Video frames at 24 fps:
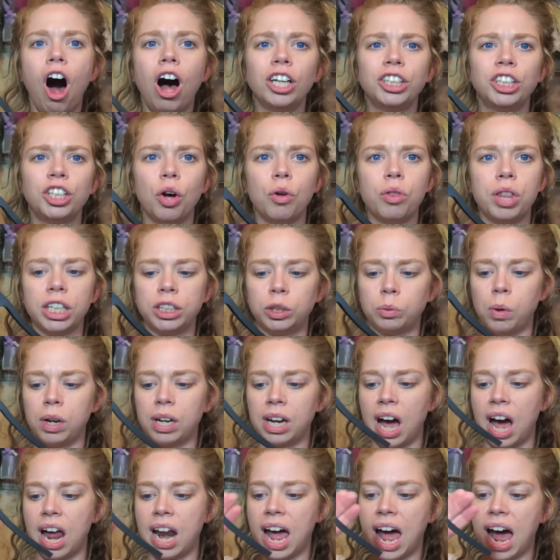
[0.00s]
Also, this one
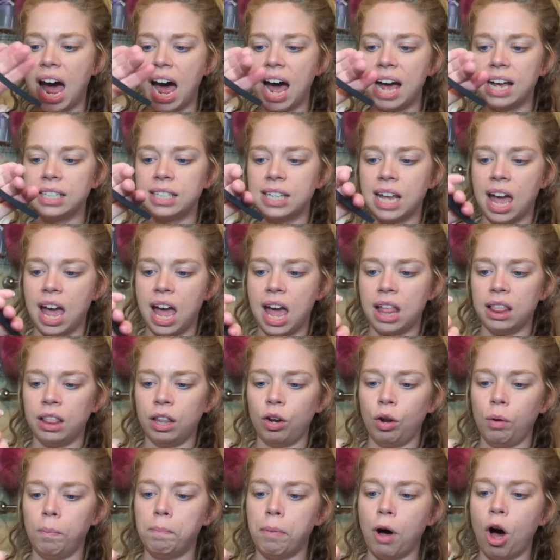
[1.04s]
kind of has a
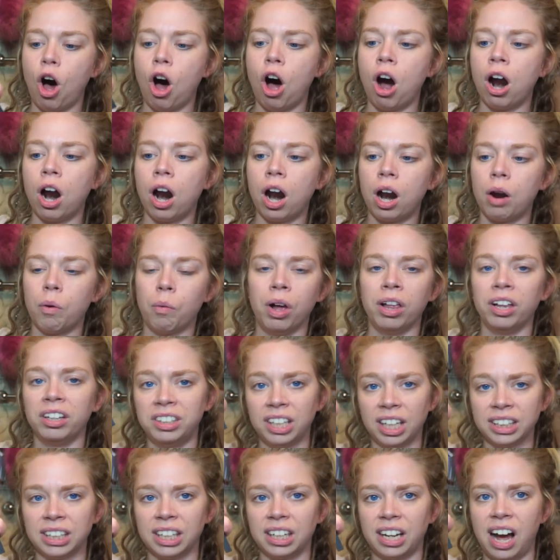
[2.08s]
little bar. Well, it
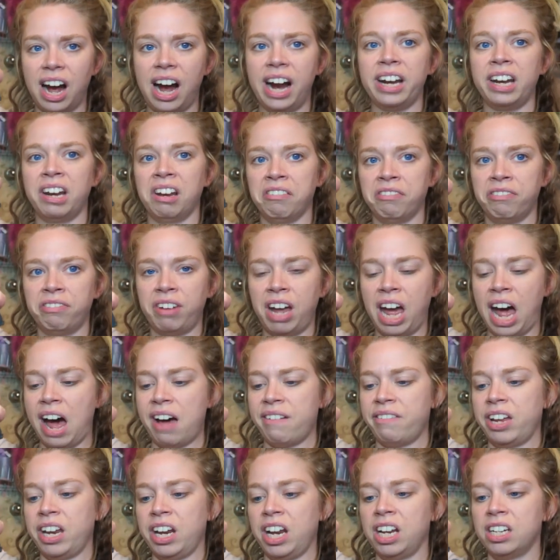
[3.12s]
doesn't kind of
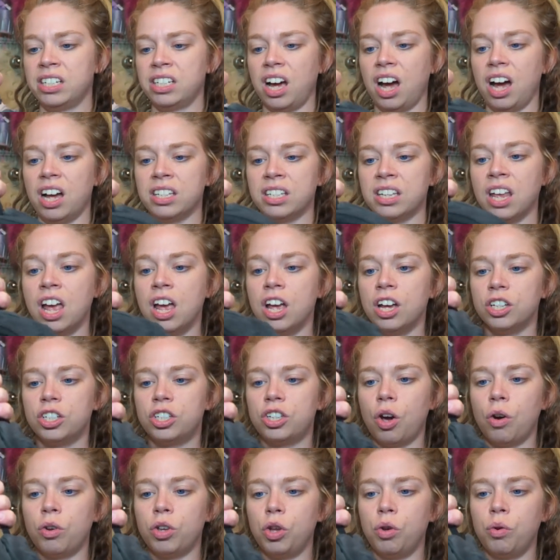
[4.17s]
have it. It does.
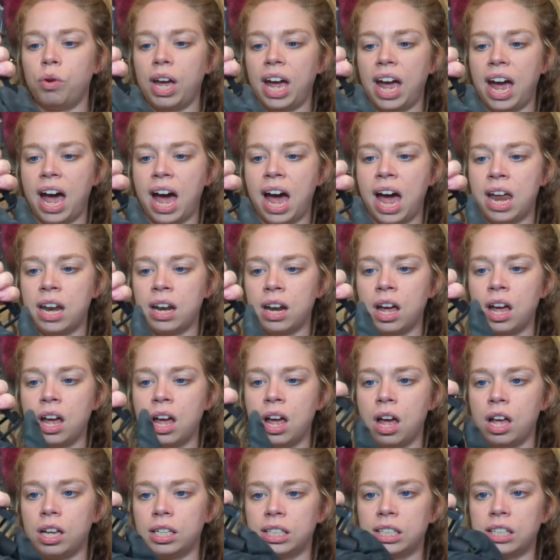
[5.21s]
So you can
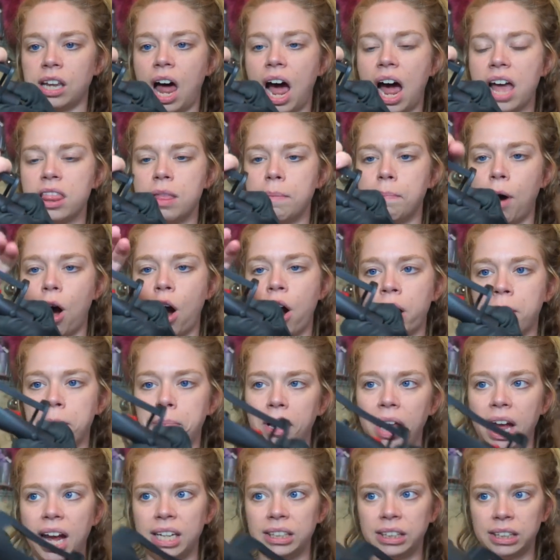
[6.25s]
slide the bar in
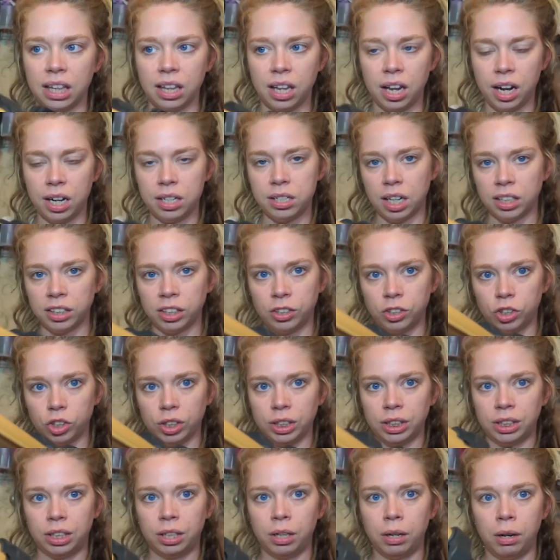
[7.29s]
place, and then it doesn't
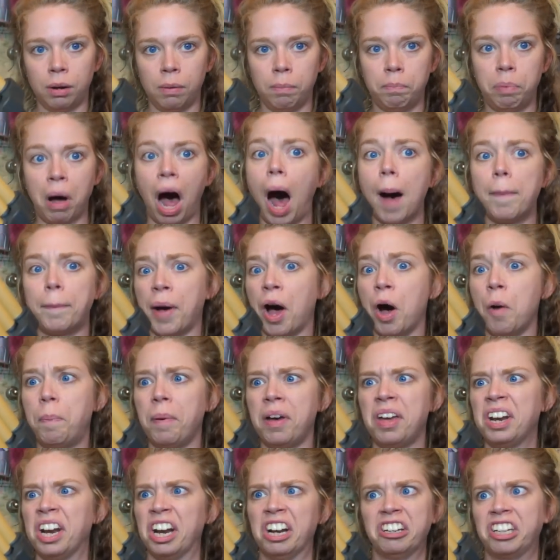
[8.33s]
just pop
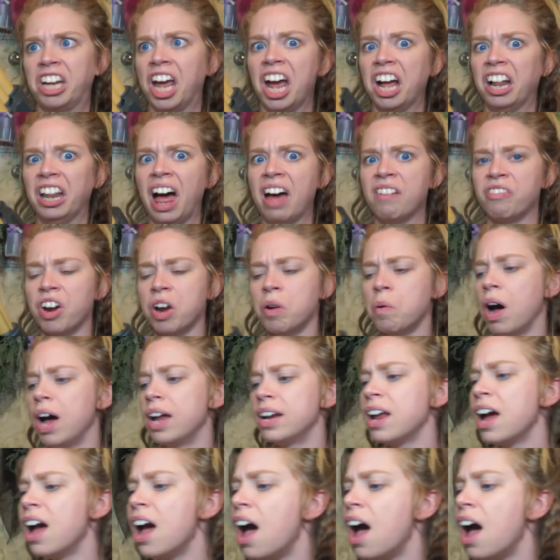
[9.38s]
open and kill everyone.